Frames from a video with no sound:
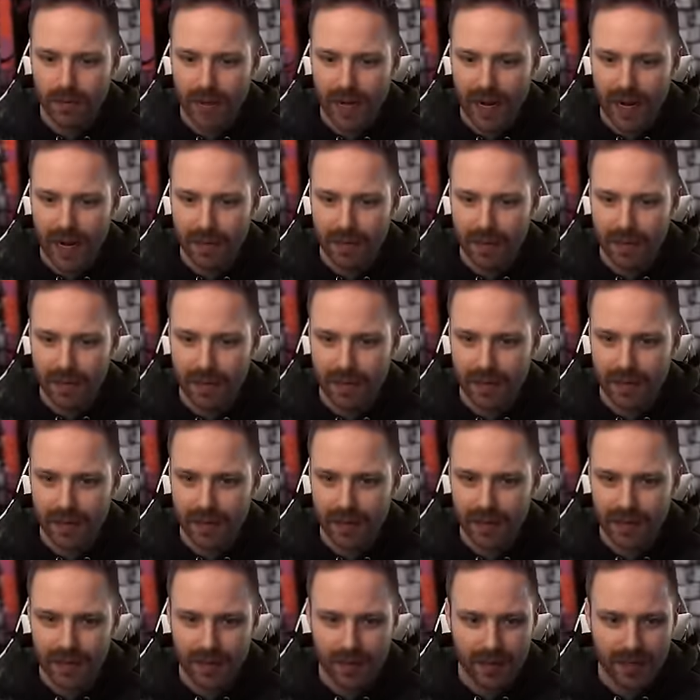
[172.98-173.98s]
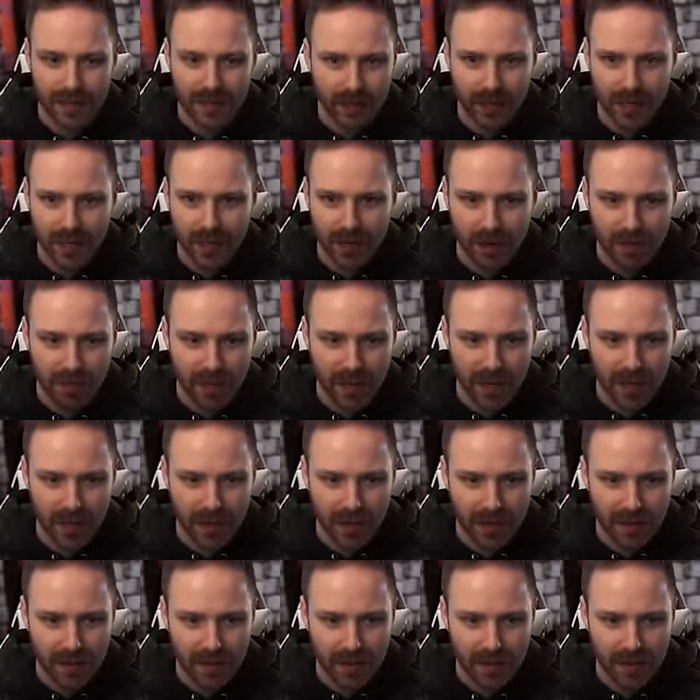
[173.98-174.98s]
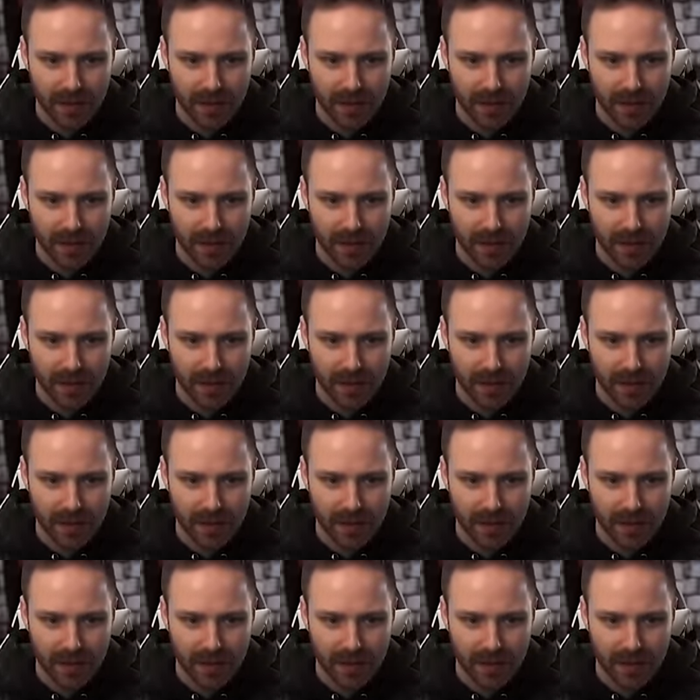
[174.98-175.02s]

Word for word: What happened? That really hurt me.